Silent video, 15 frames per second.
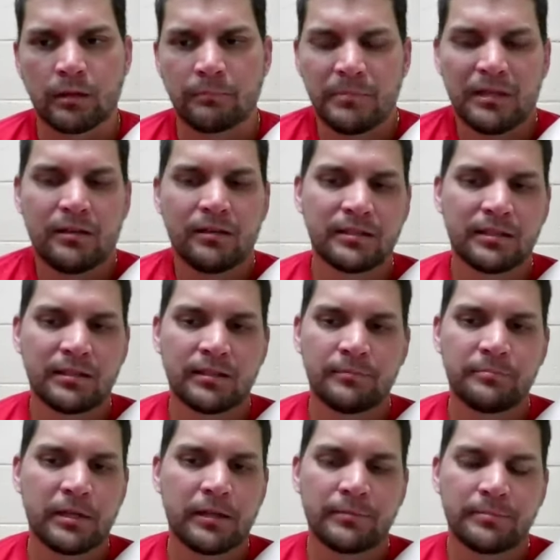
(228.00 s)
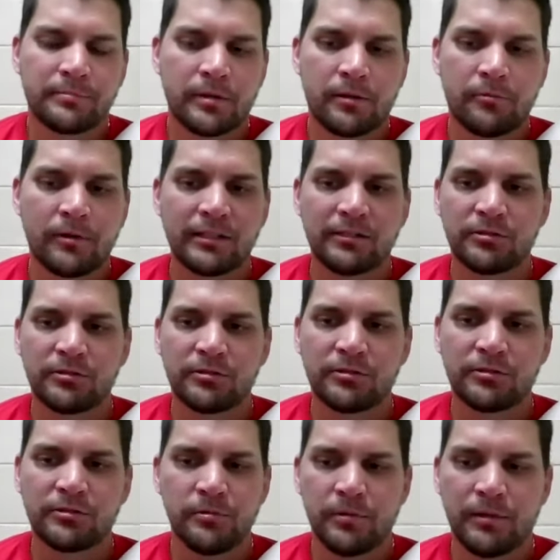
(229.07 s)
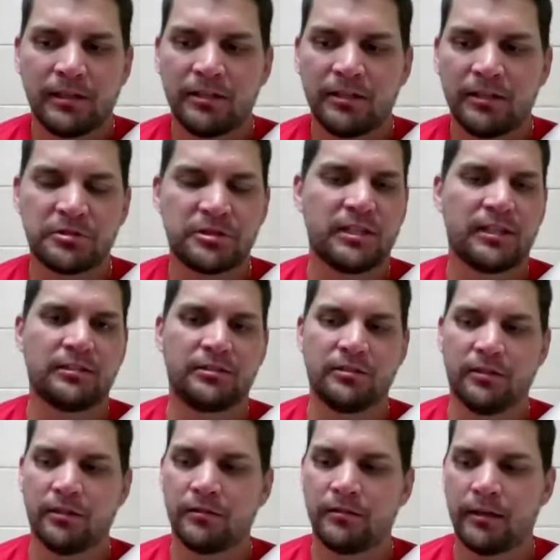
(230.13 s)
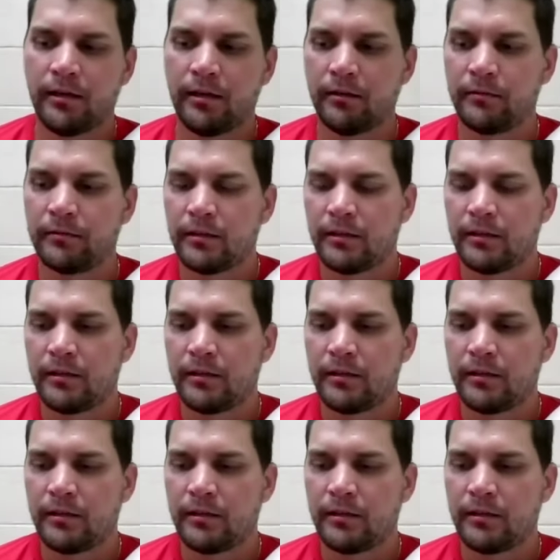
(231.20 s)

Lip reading: Because I wanted to do a little change, you know.